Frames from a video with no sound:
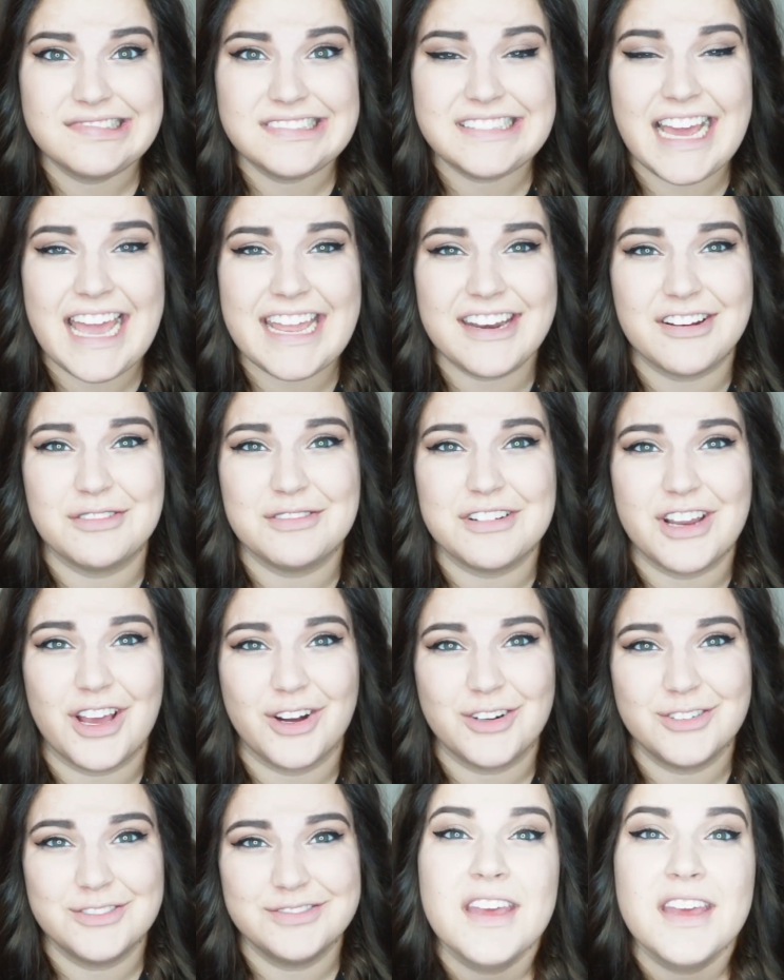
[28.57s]
I don't
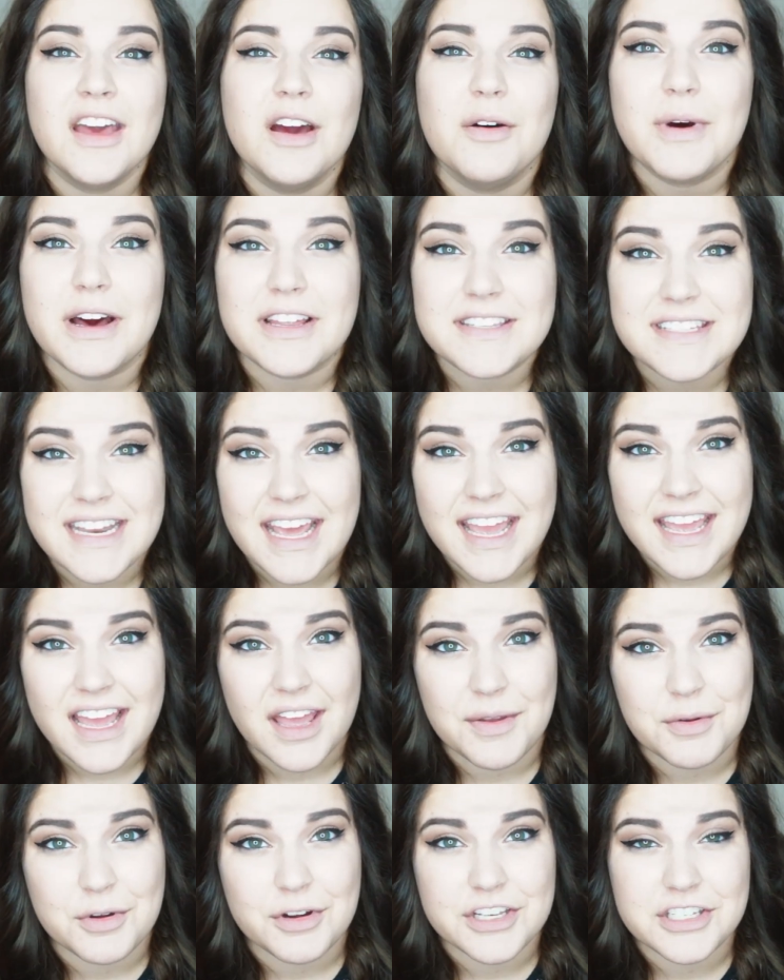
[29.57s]
know. Well, today
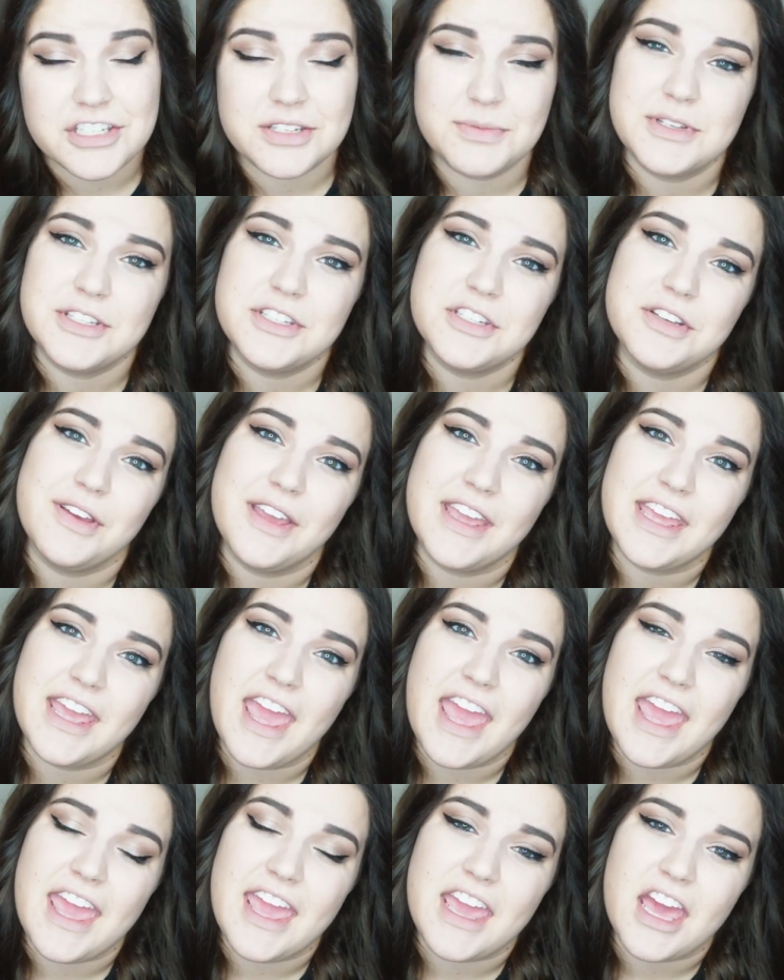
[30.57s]
I'm going to be
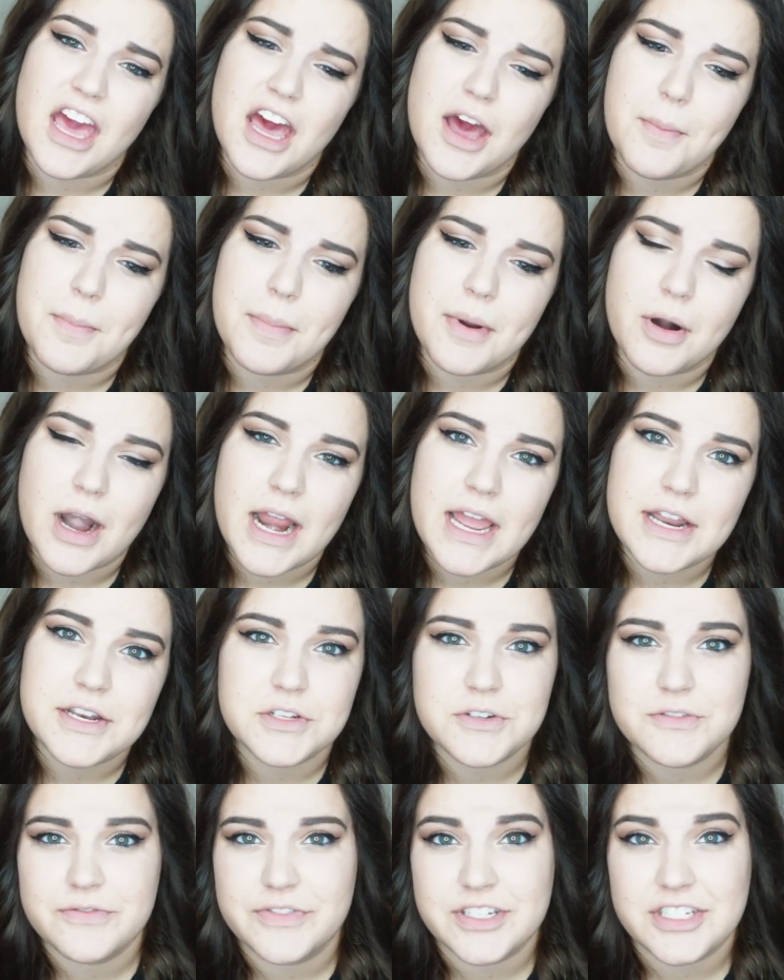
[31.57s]
doing a brand
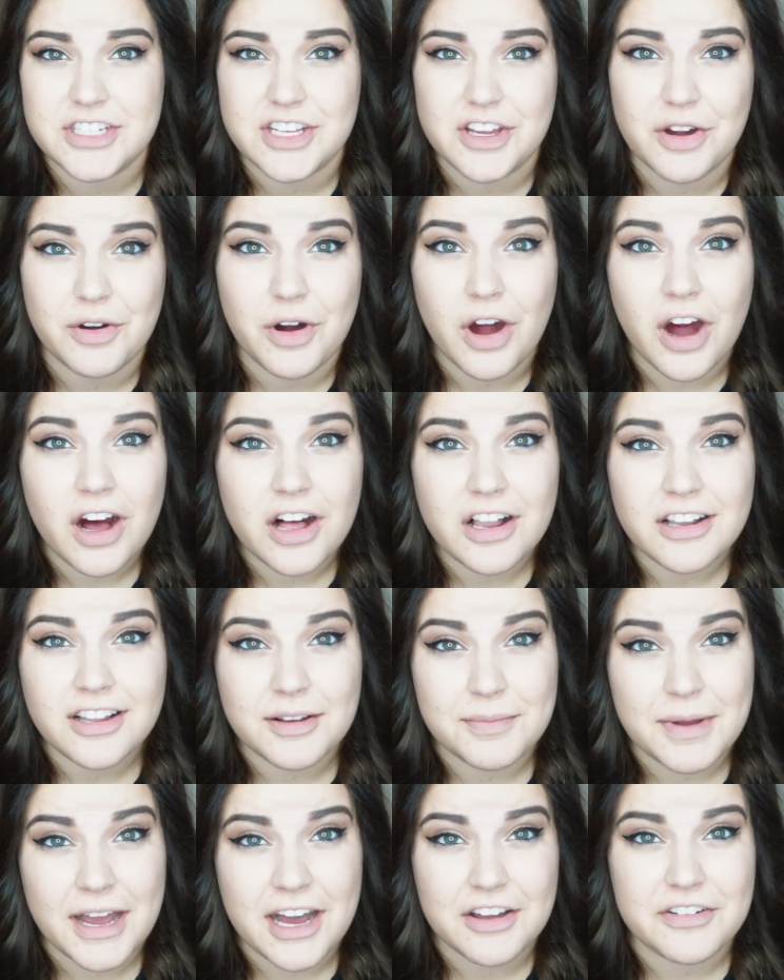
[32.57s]
new video all
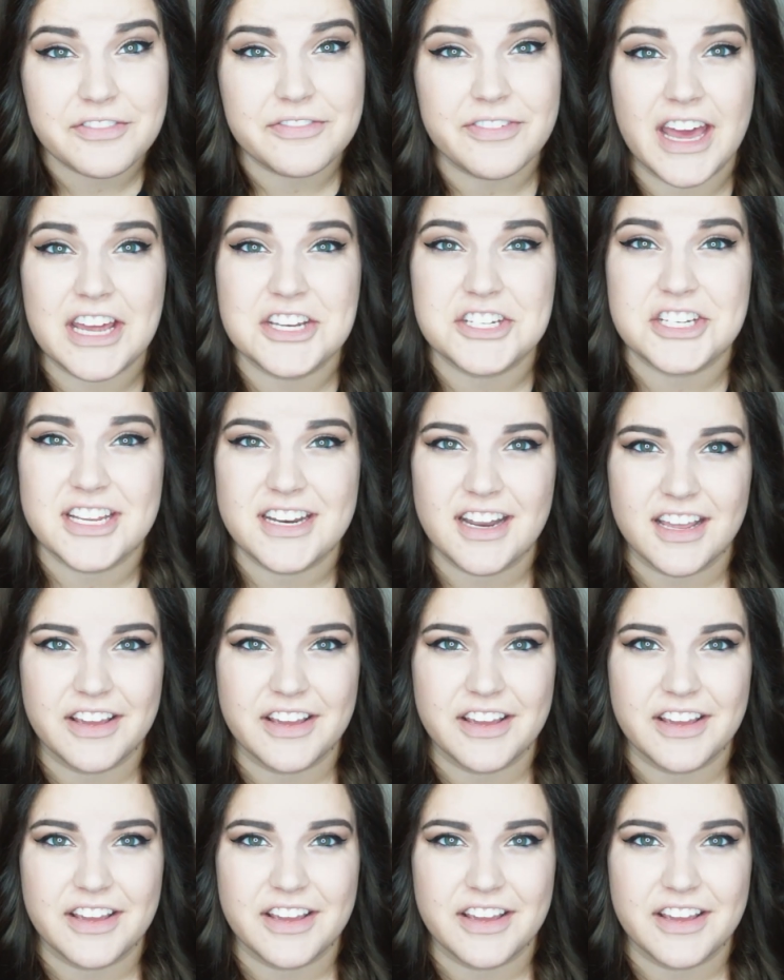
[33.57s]
about fashion.